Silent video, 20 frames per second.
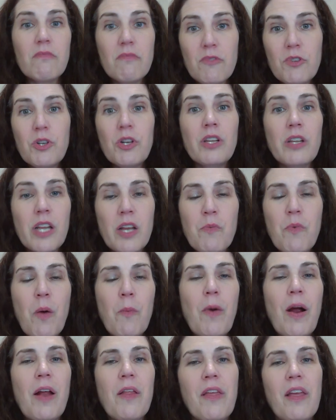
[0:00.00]
you can lean one
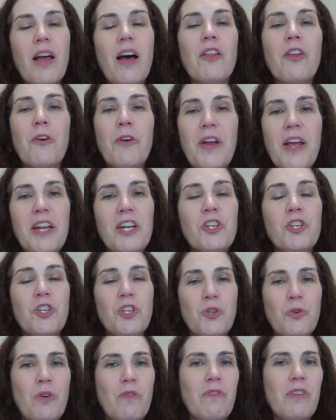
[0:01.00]
way or the other, and it
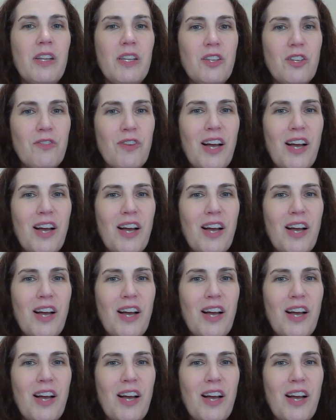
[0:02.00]
just sort of leads